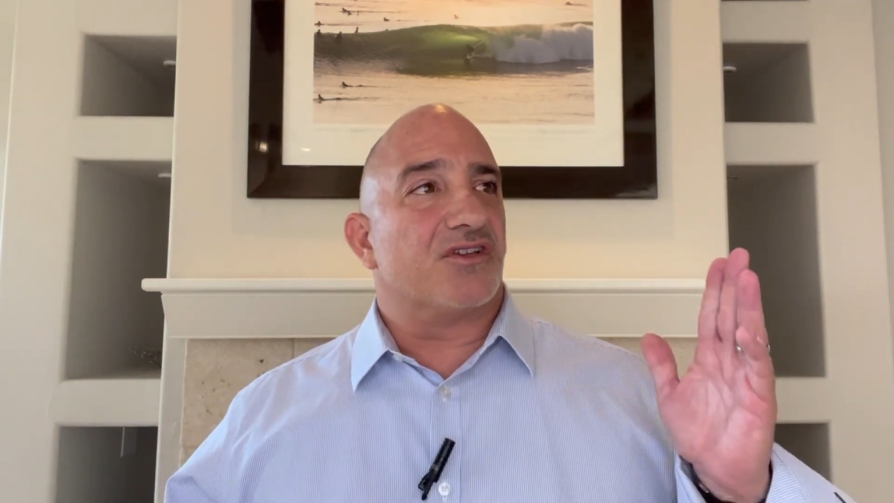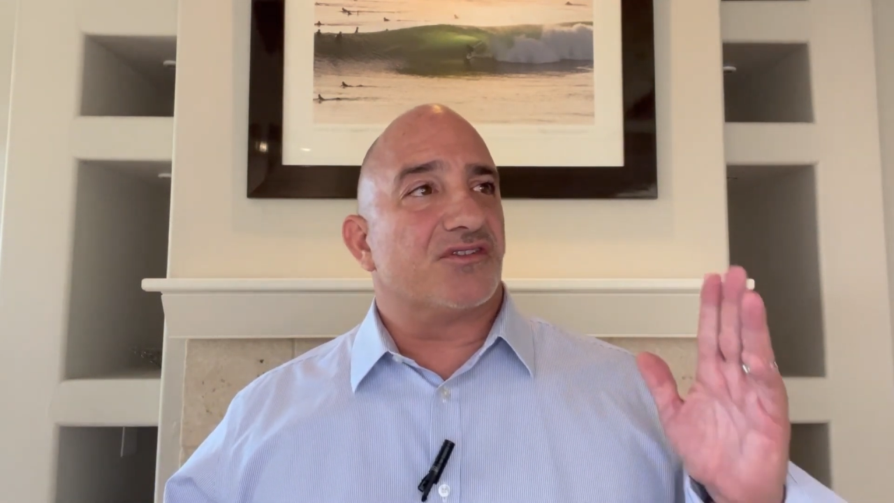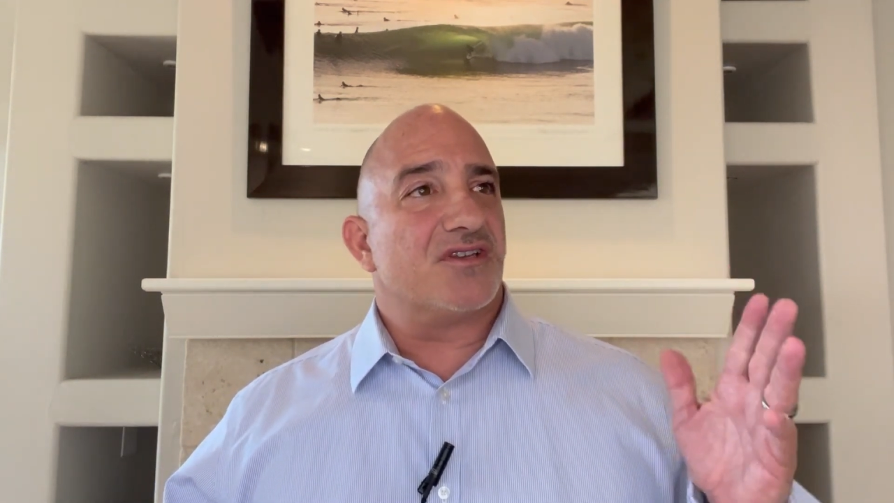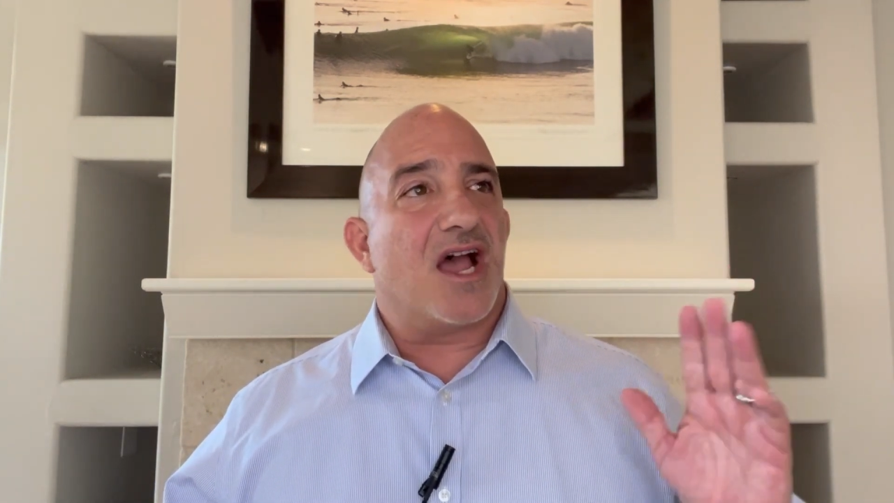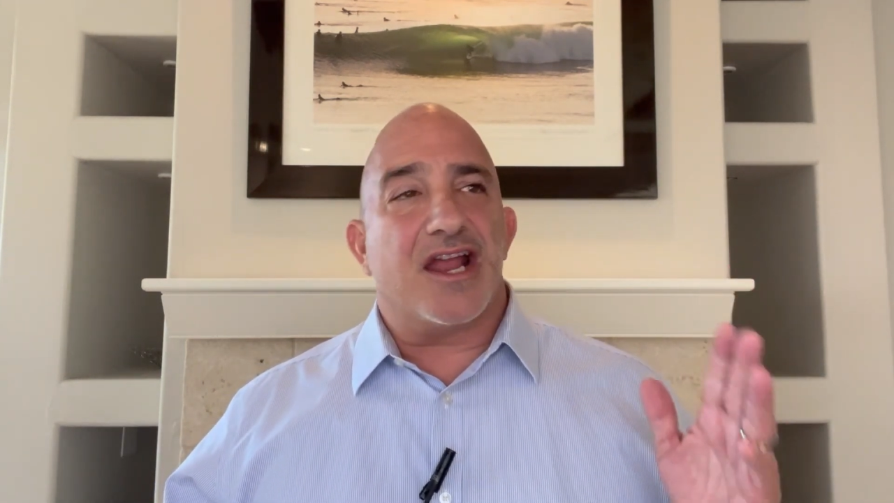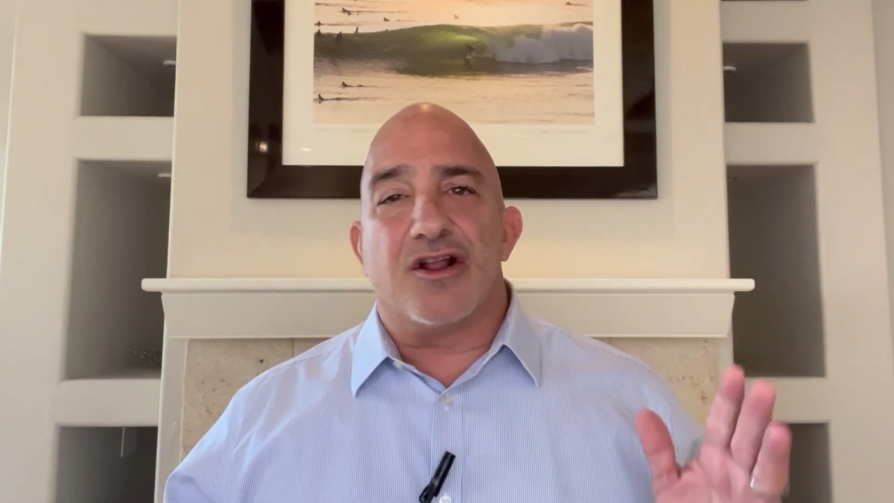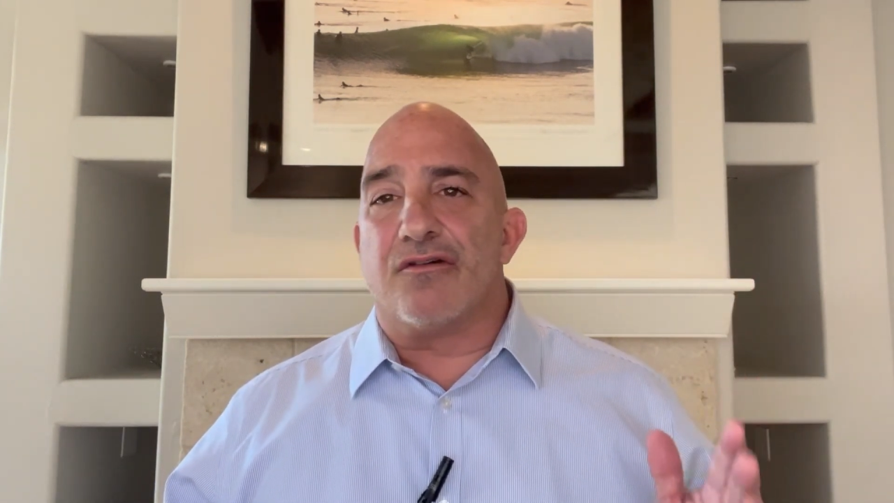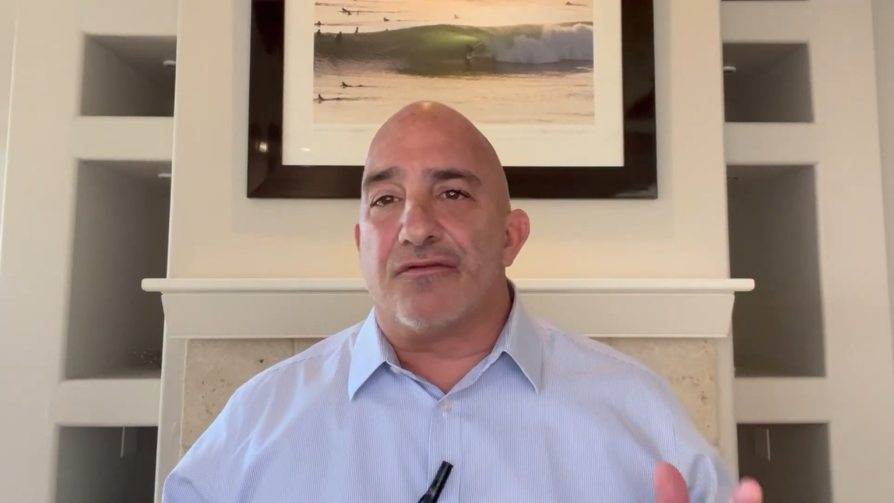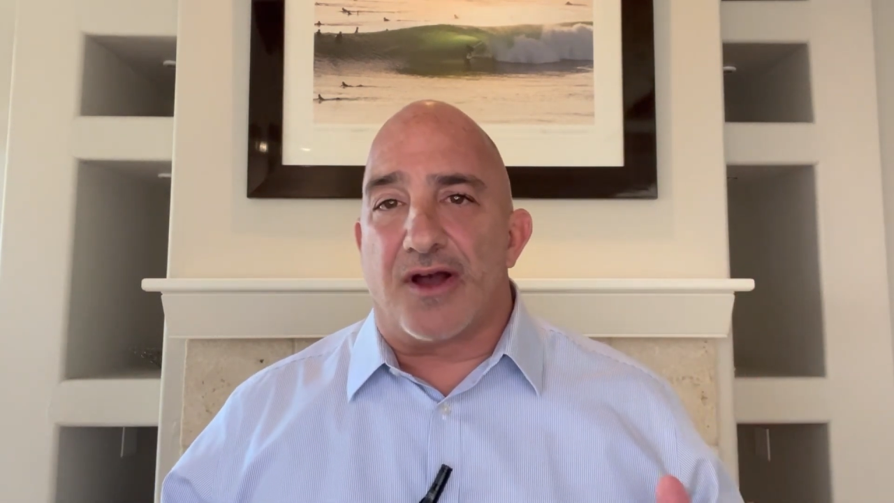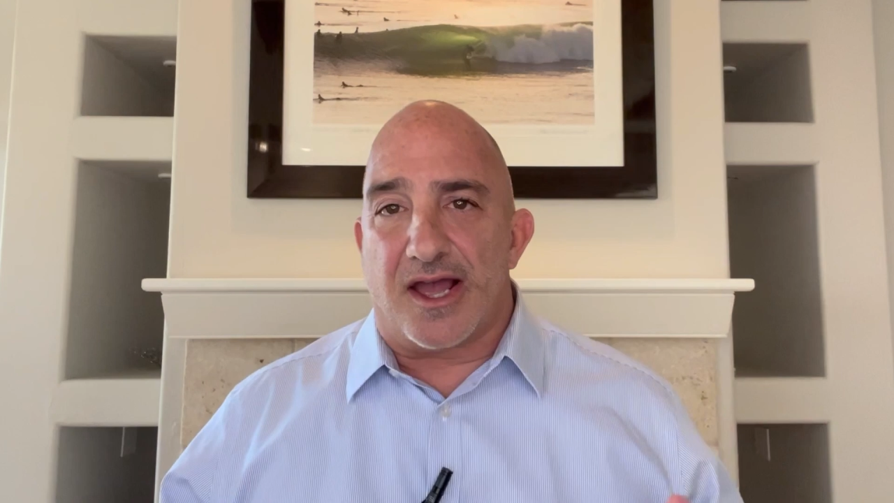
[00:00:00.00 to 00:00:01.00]
is
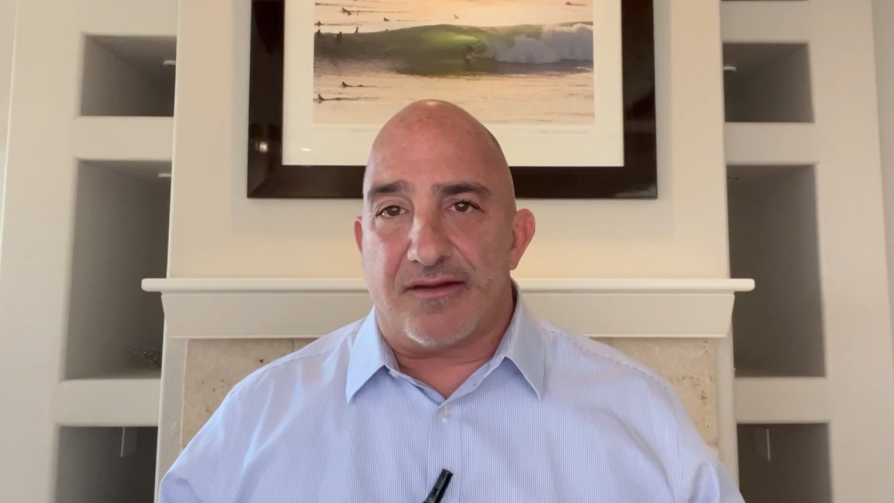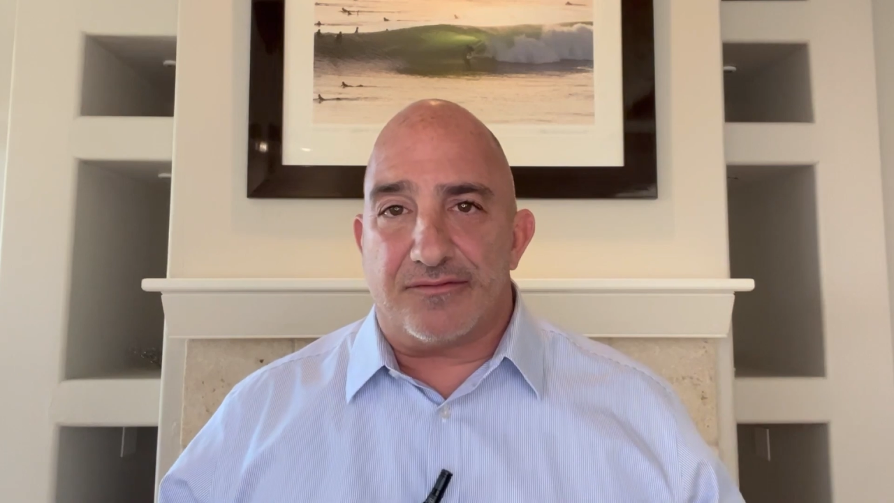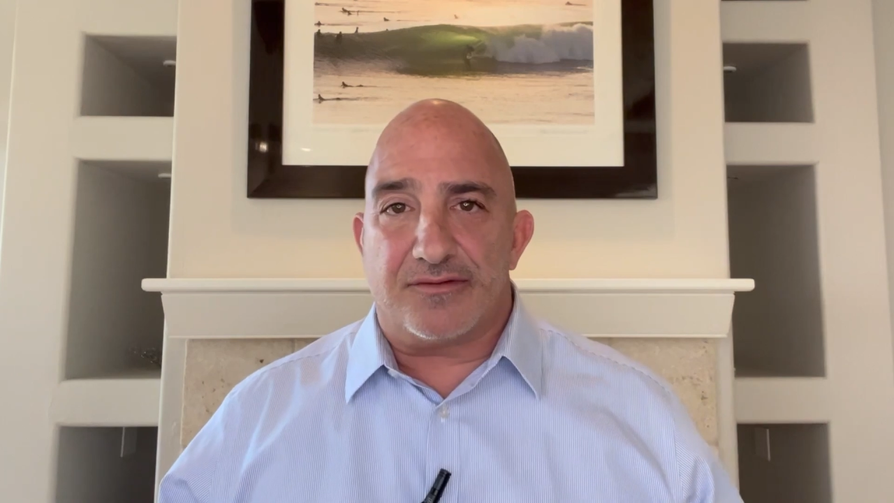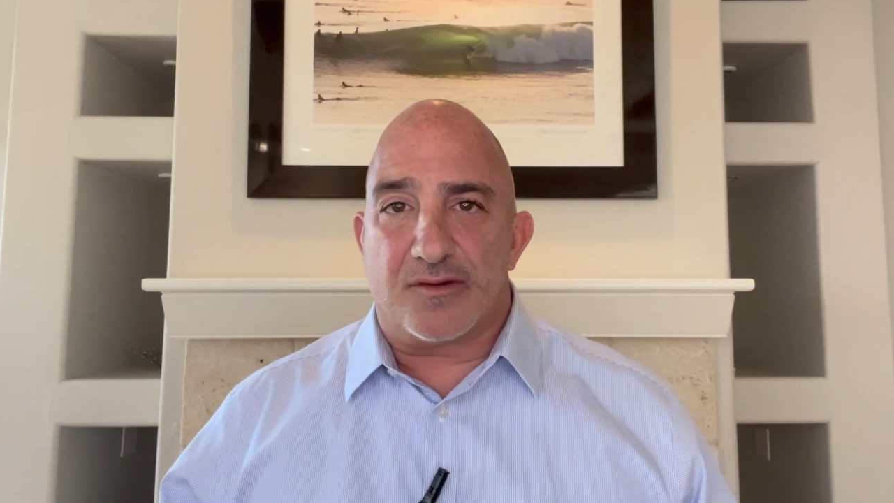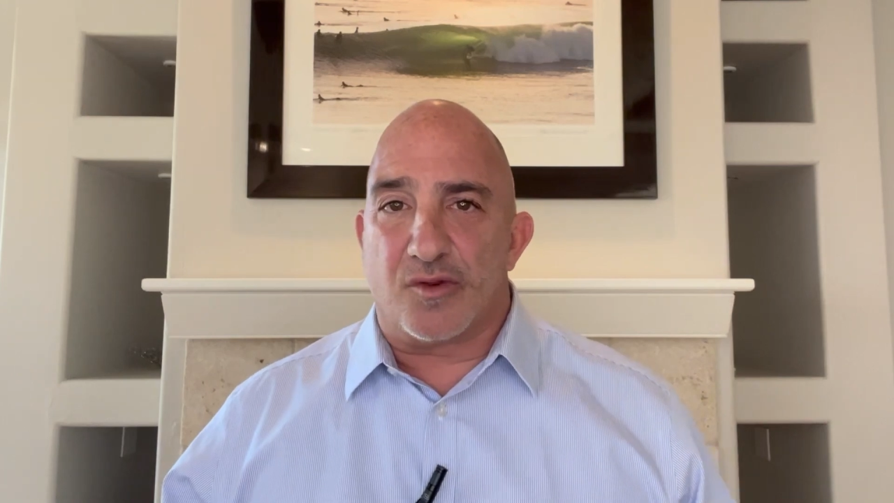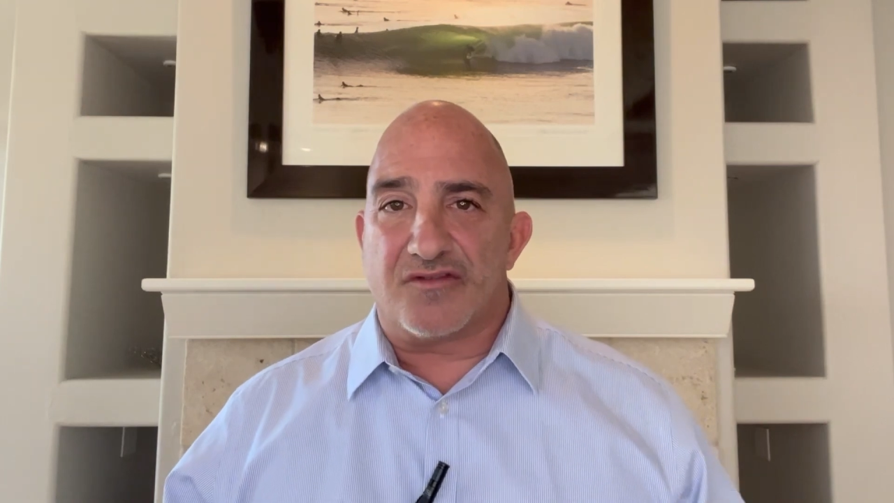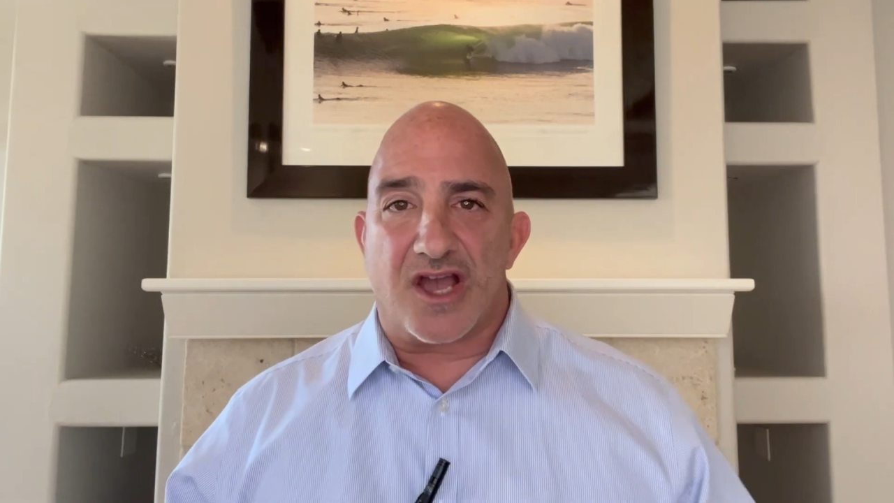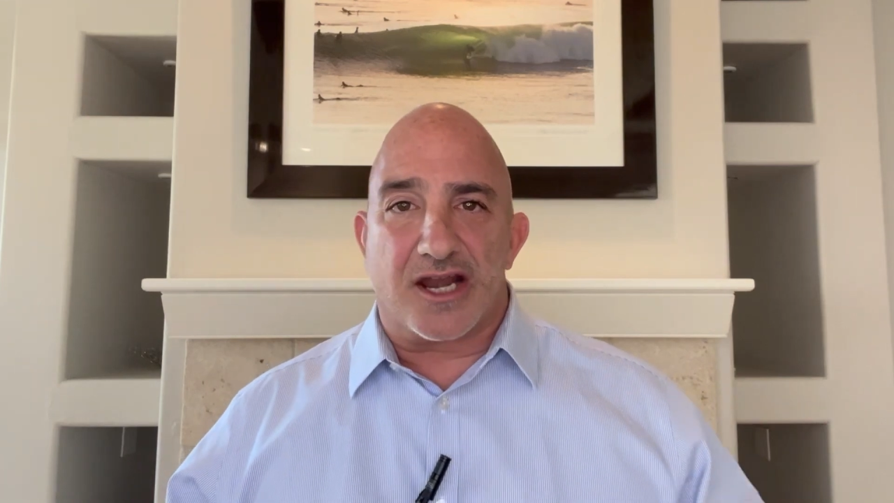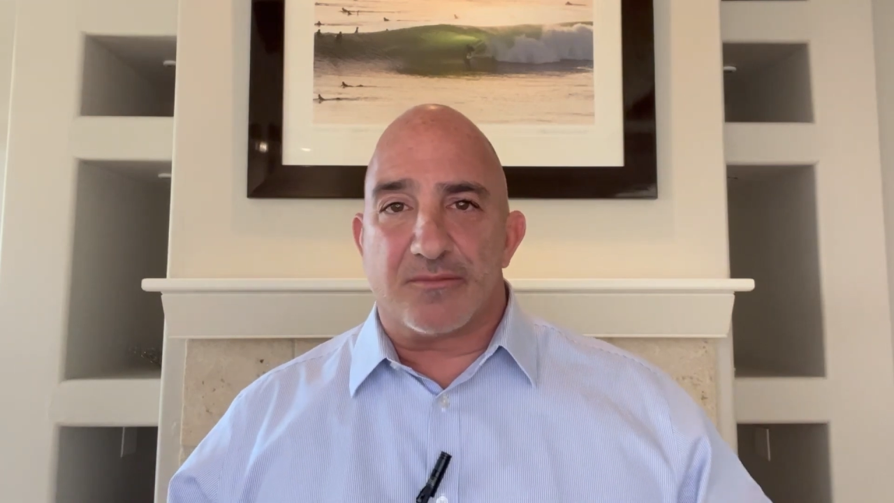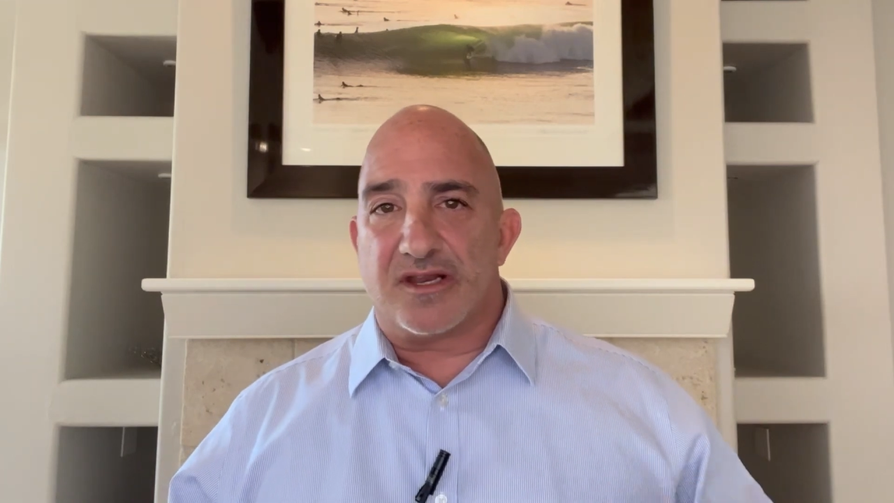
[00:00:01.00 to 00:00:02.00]
$905, and we've
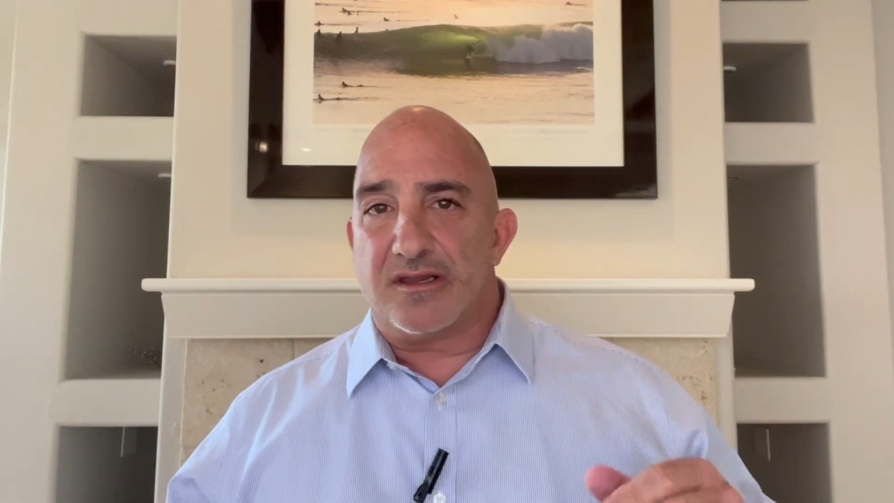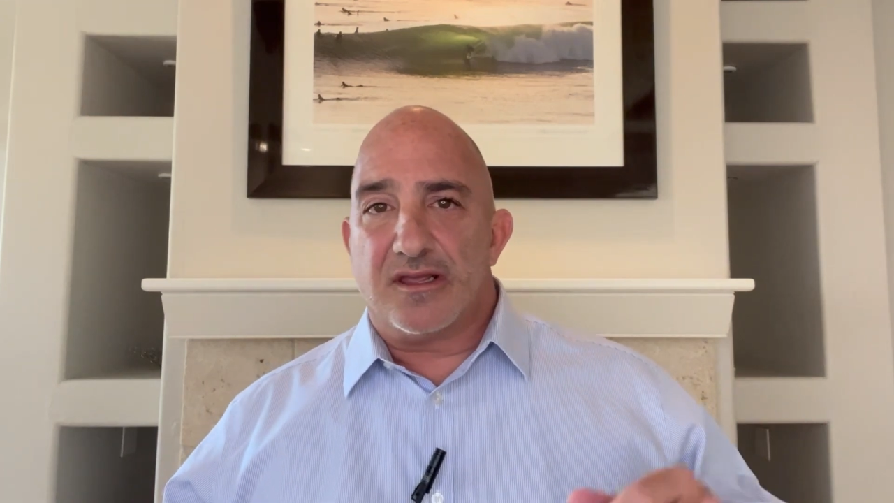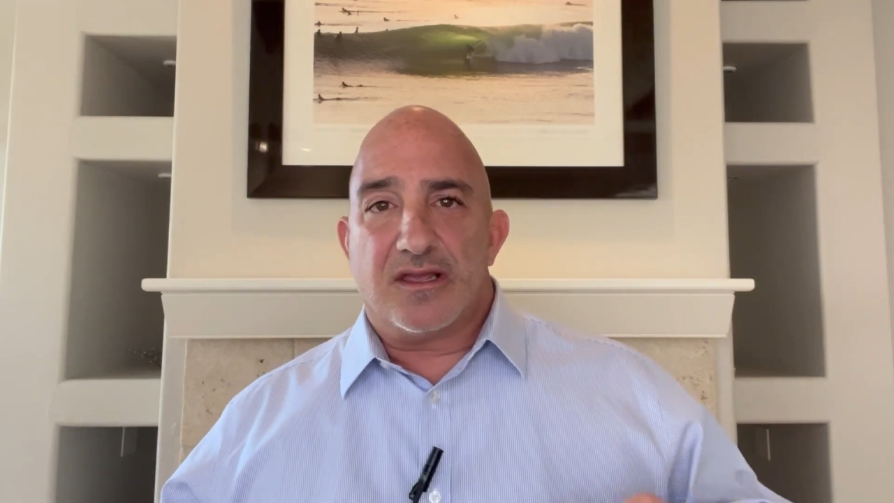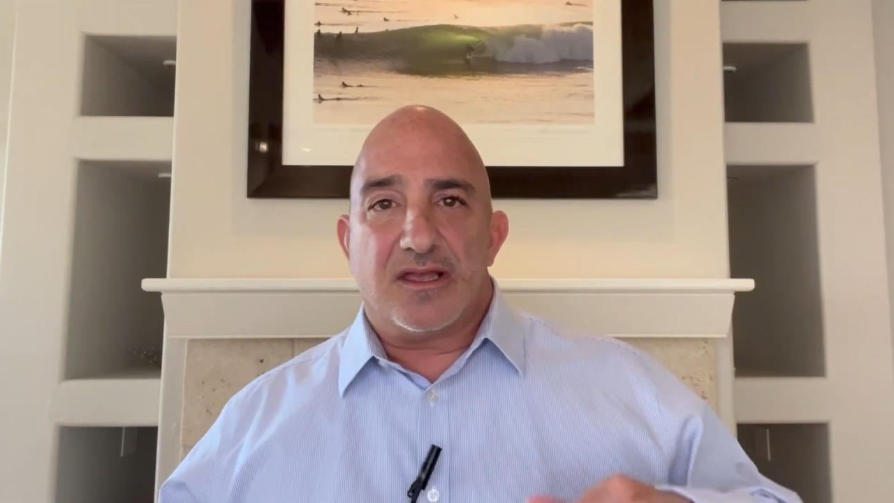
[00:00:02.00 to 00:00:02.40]
got them at